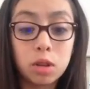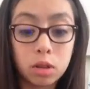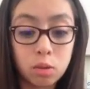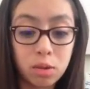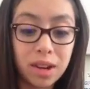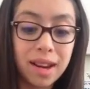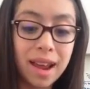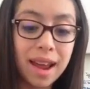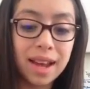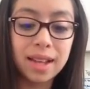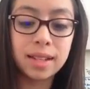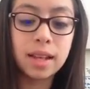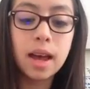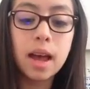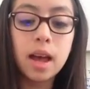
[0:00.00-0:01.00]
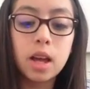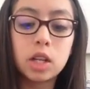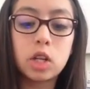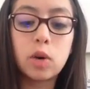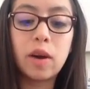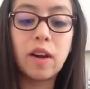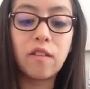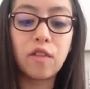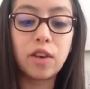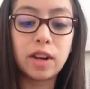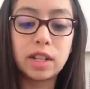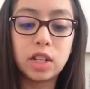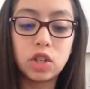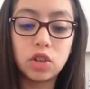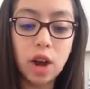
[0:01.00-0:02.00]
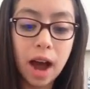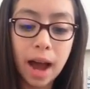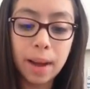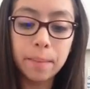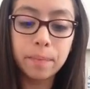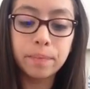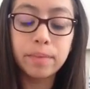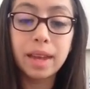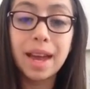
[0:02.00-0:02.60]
3 days to wait for it to dry.